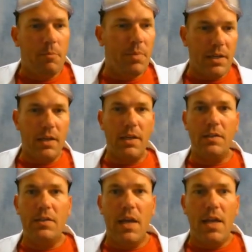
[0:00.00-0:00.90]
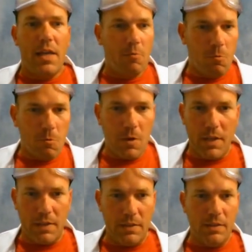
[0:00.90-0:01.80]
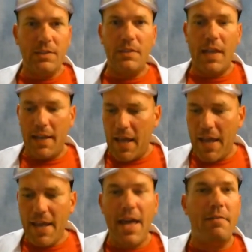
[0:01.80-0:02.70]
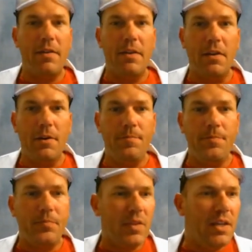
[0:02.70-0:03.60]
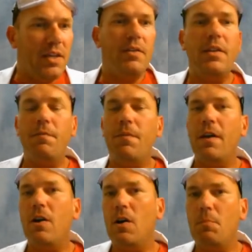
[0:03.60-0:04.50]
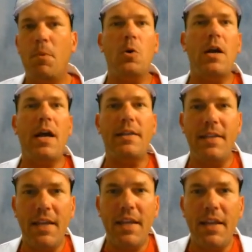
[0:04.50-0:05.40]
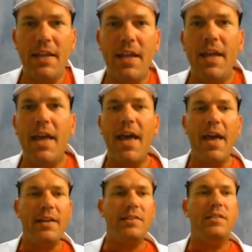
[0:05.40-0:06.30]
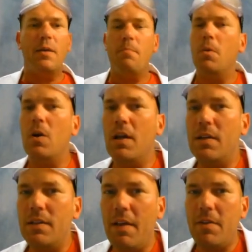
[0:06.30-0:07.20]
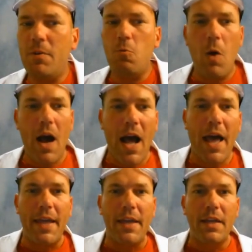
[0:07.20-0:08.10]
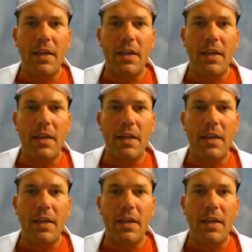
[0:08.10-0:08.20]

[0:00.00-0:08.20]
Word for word: Because what it looks like I have here, even if I call boron 10 X and boron 11 Y,